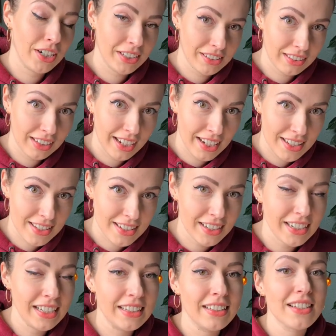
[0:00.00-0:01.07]
fertilizer.
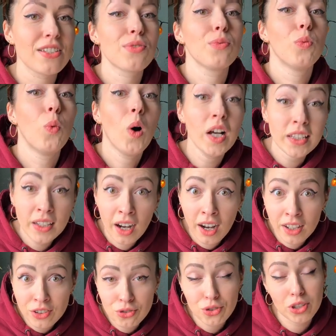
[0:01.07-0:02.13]
It is
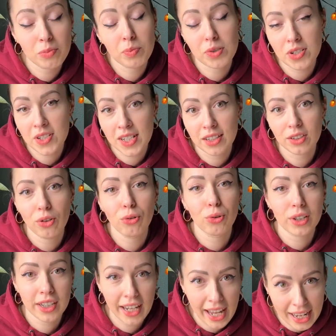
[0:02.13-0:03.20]
100%
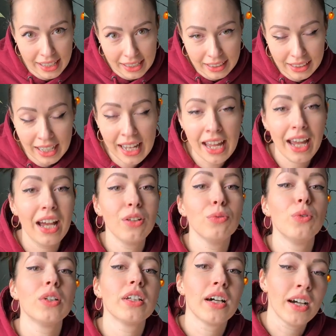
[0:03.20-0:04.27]
organic and
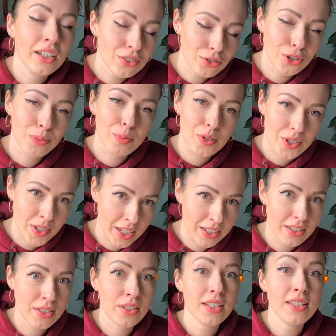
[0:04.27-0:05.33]

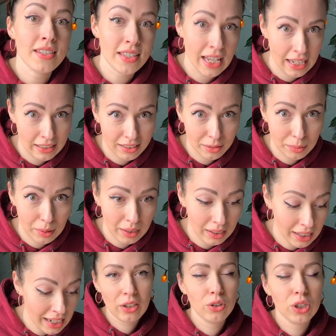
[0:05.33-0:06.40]
100% sustainable.
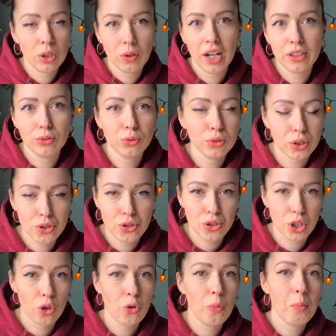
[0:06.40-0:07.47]
You know, I do not
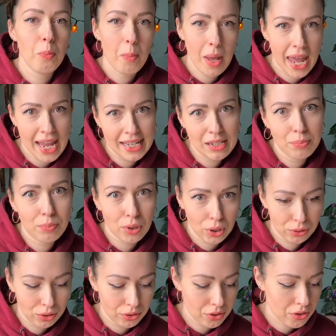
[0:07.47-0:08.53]
show many
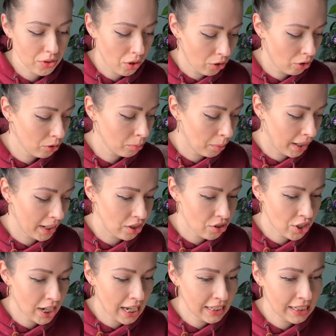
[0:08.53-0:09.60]
products on my
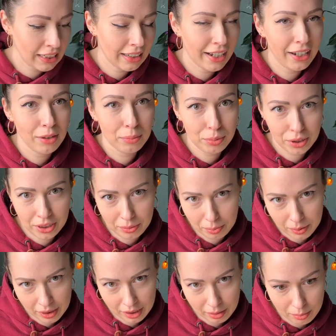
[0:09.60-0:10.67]
channel. I am pretty
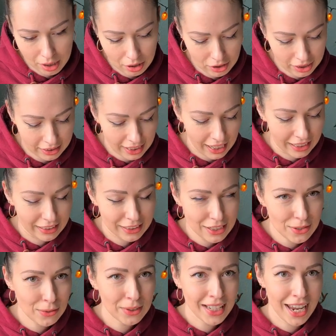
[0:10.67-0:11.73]
picky about it. And
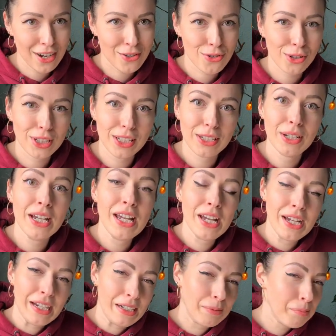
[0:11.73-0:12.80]
this one actually
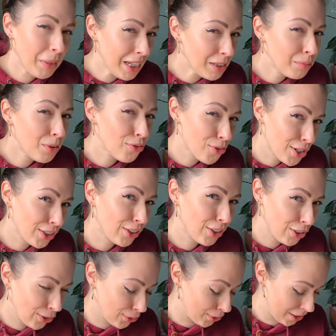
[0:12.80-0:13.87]
made me really
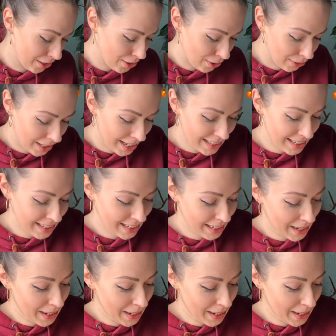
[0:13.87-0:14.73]
curious. So let's